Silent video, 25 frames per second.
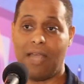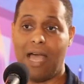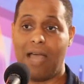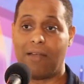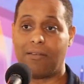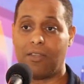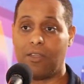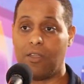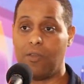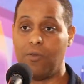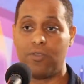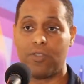
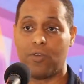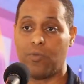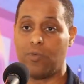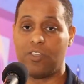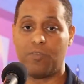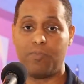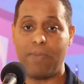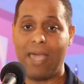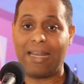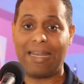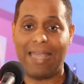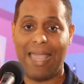not used to
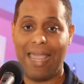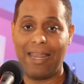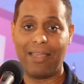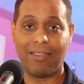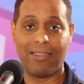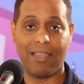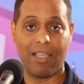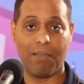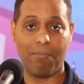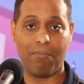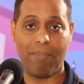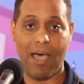respect
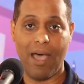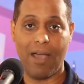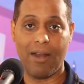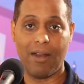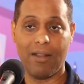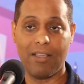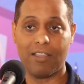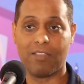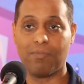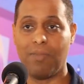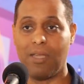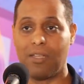anything
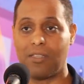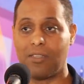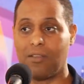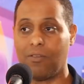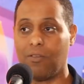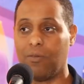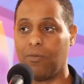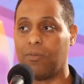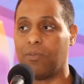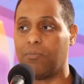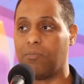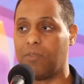about it. It's meant
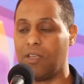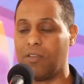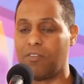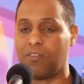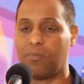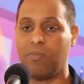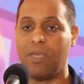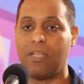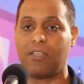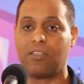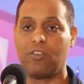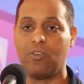to
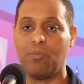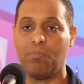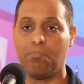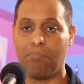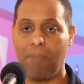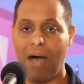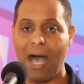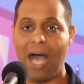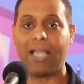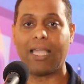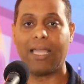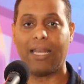
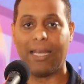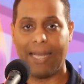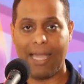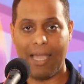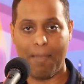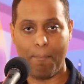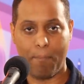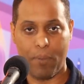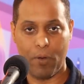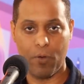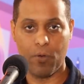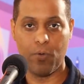mock and
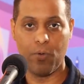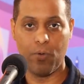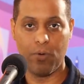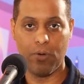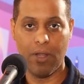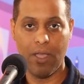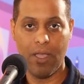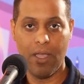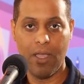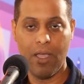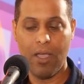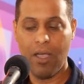
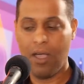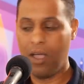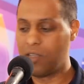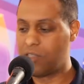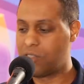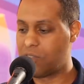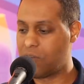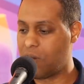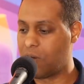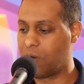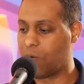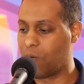lampoon a
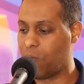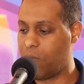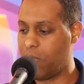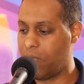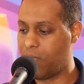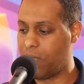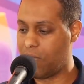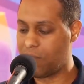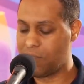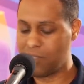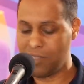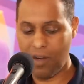certain
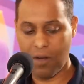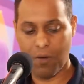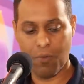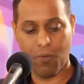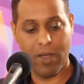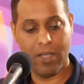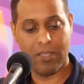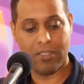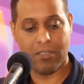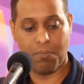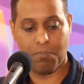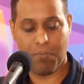
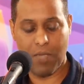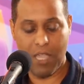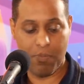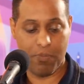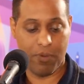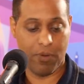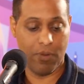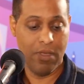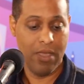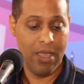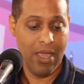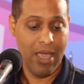race of
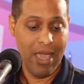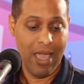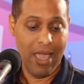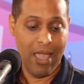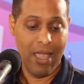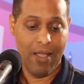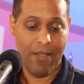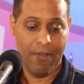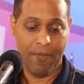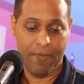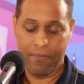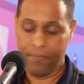people.
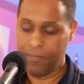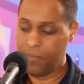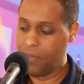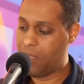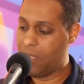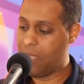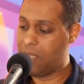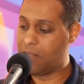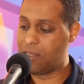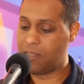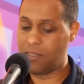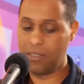
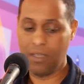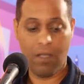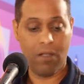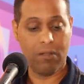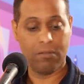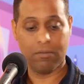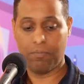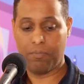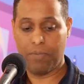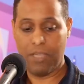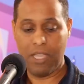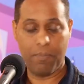
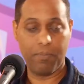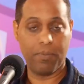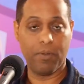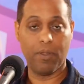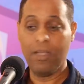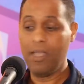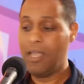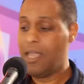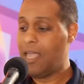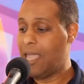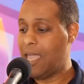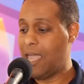Insult
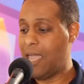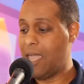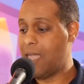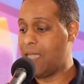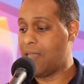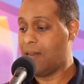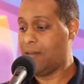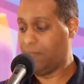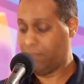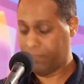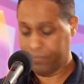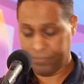people.
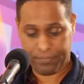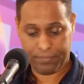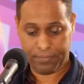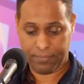And